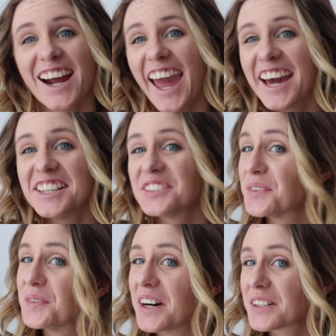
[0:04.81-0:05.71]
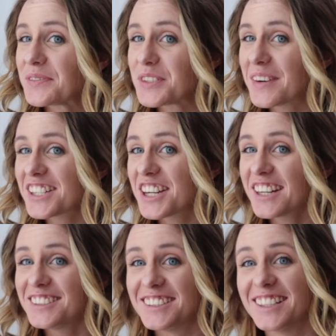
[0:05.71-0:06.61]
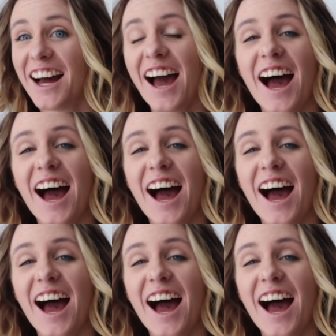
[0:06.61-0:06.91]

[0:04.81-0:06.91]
and welcome to my channel.